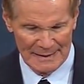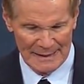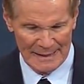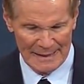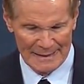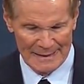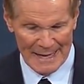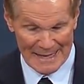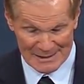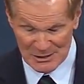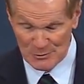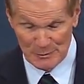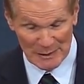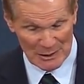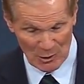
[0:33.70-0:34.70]
And
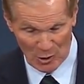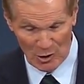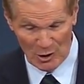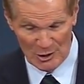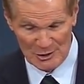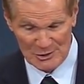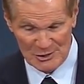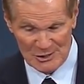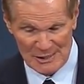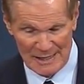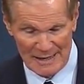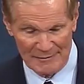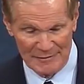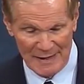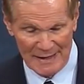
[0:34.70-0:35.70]
that's because
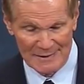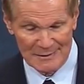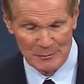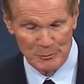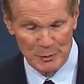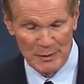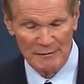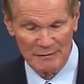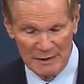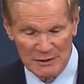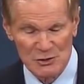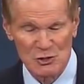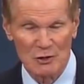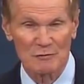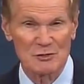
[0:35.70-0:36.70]
I've had the
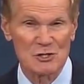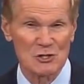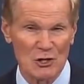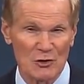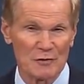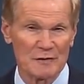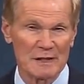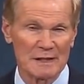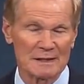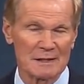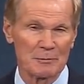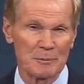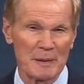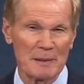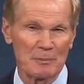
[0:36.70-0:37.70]
privilege of serving
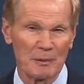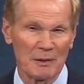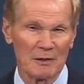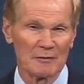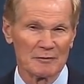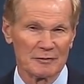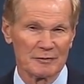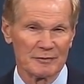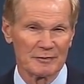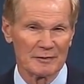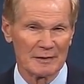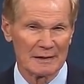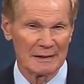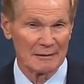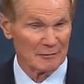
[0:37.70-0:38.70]
the people of
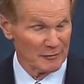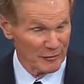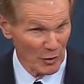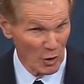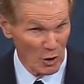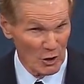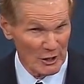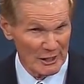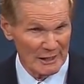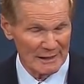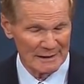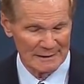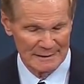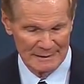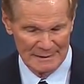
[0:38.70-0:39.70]
Florida
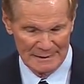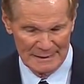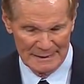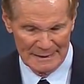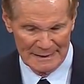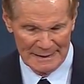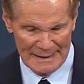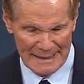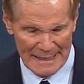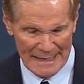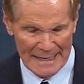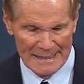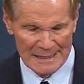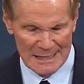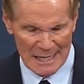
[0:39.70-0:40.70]

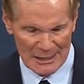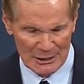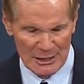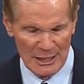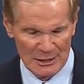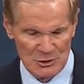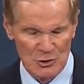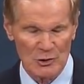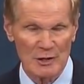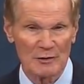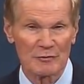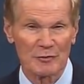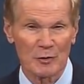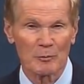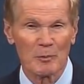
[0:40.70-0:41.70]
and our country
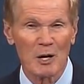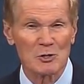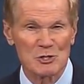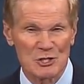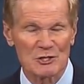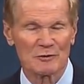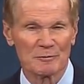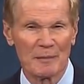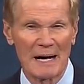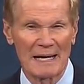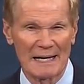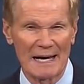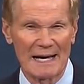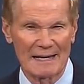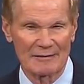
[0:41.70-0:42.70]
for most of my
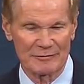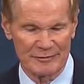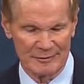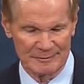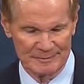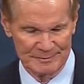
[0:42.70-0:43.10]
life.